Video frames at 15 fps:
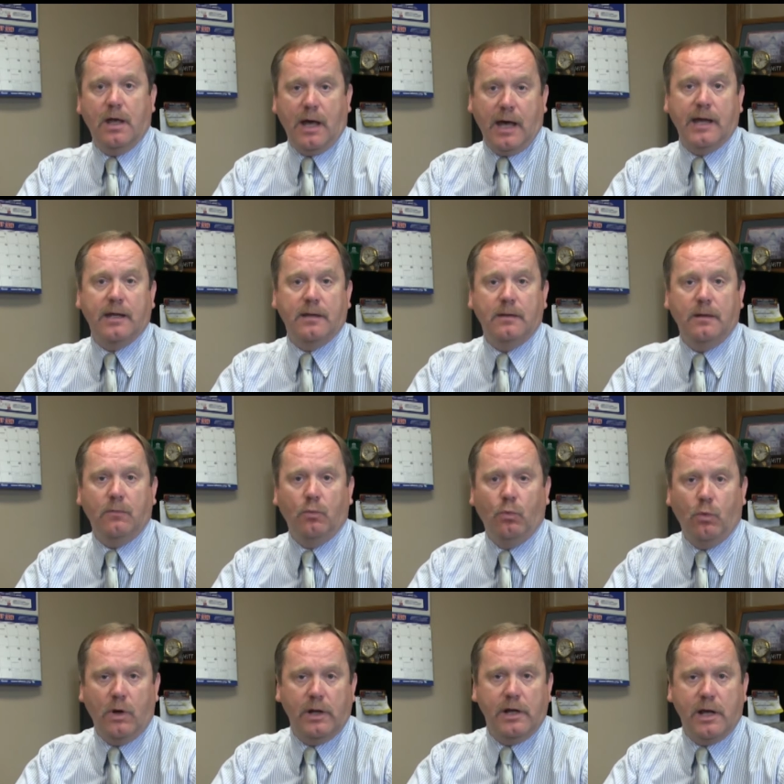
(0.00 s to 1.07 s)
I
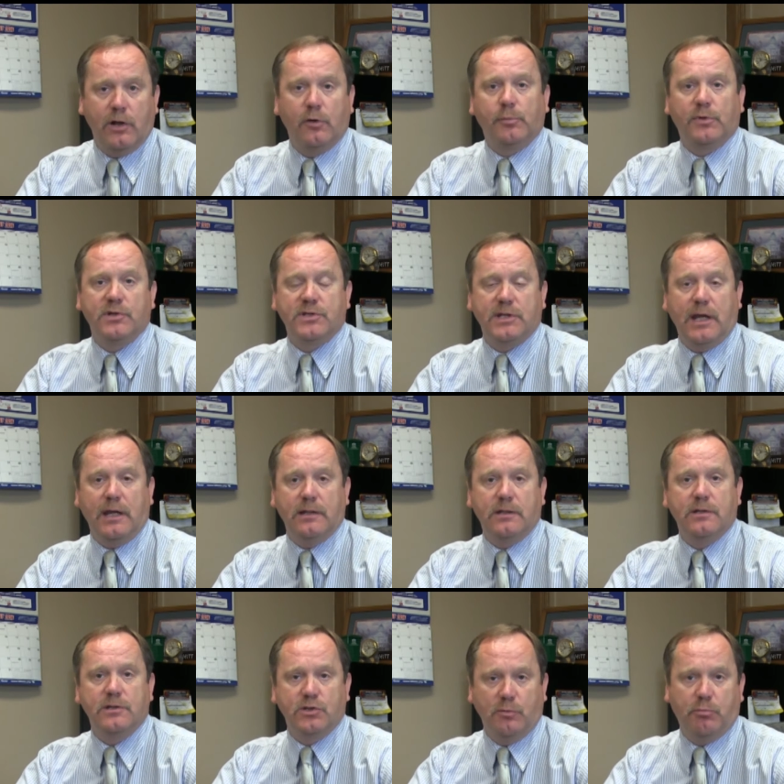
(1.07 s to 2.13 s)

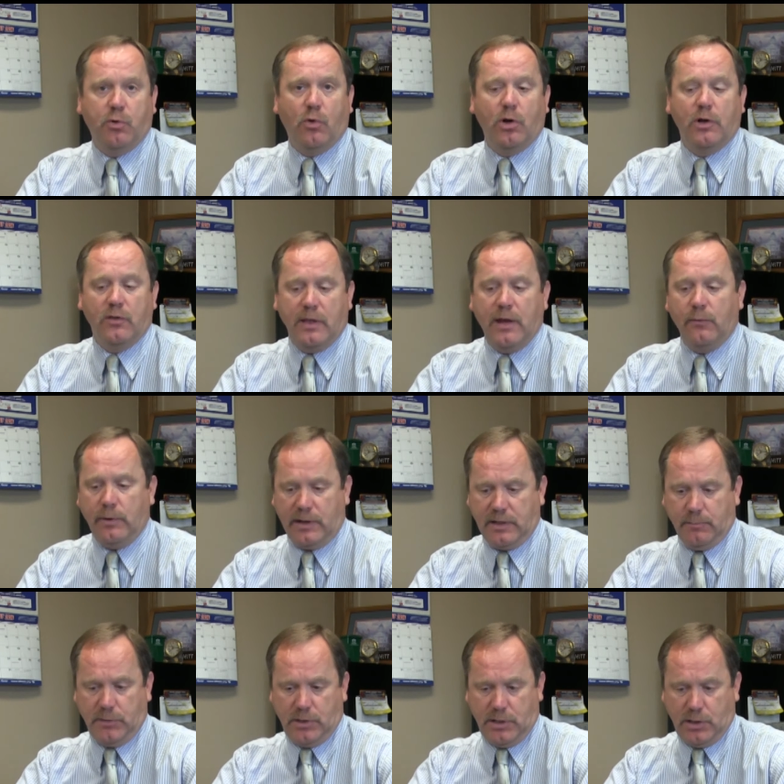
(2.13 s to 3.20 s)
100% support that
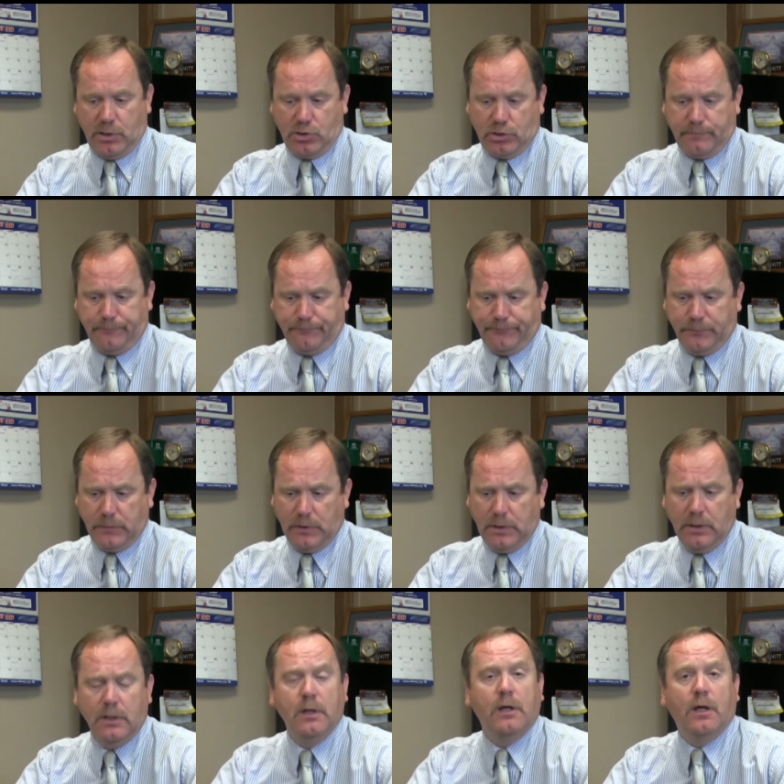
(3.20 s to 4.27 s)
recommendation.
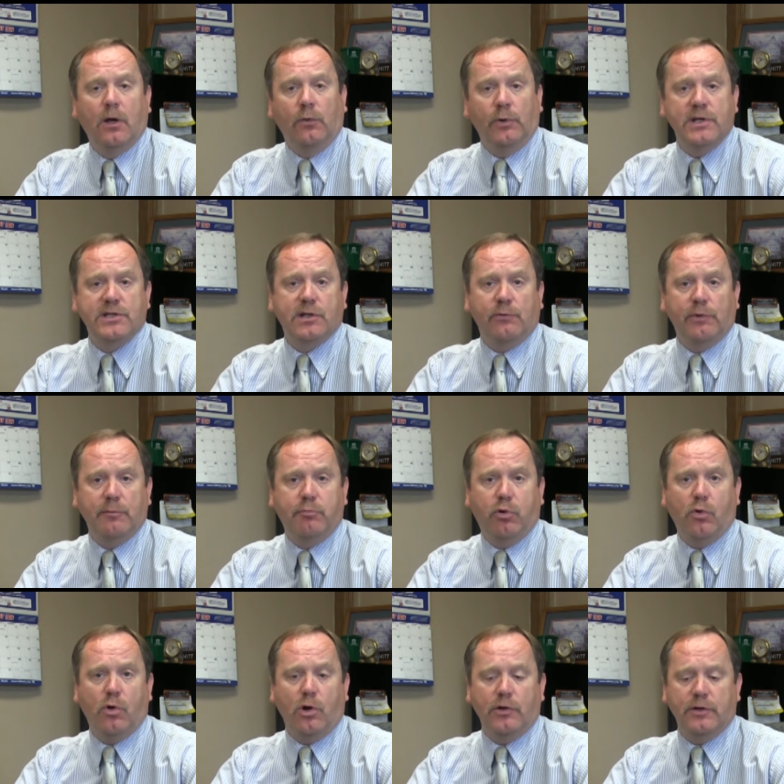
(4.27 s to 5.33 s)
A recent
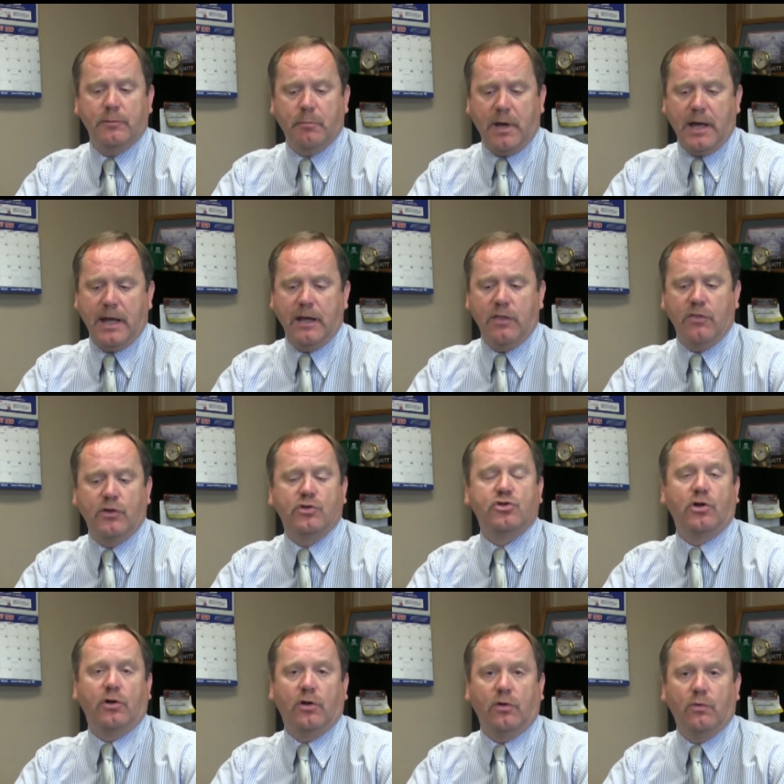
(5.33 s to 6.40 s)
report by The
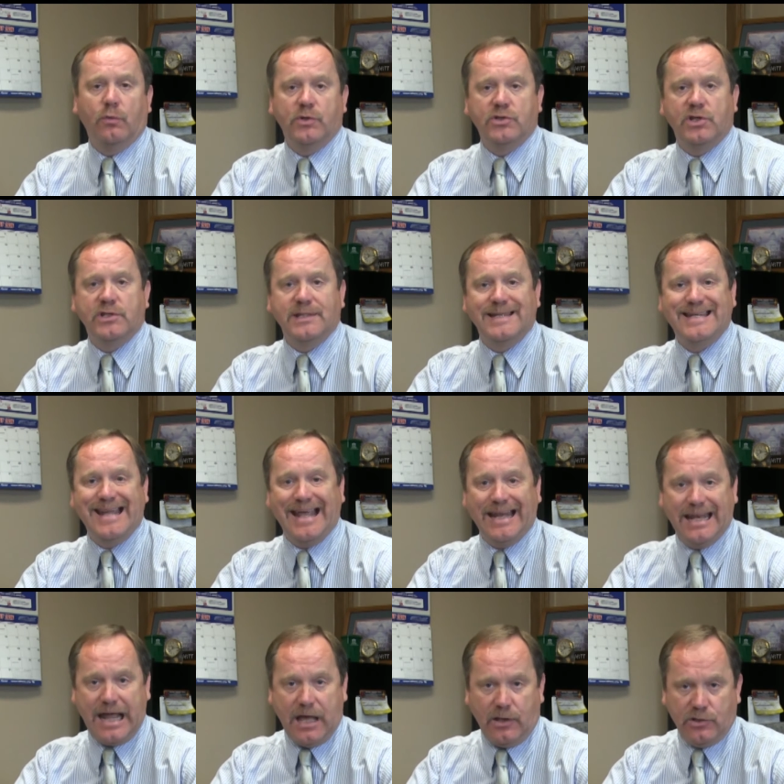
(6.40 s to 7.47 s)
Journal, which is a
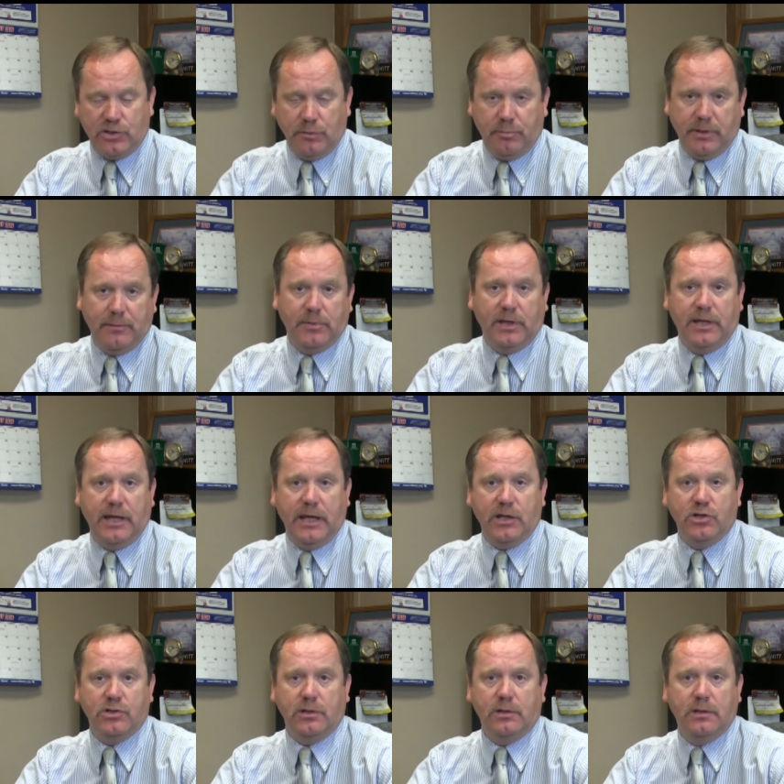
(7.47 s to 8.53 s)
technology
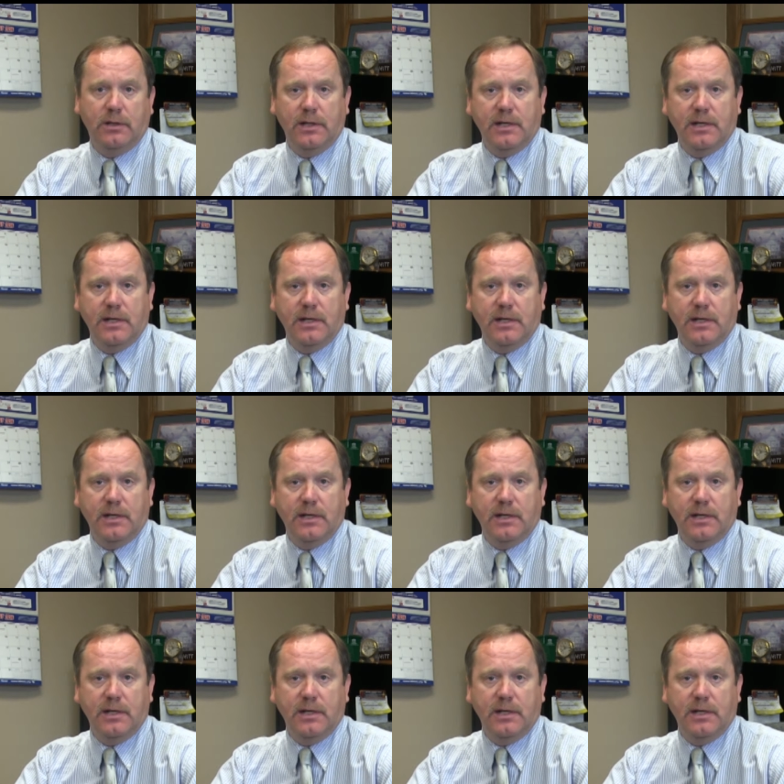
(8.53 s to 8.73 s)
publication,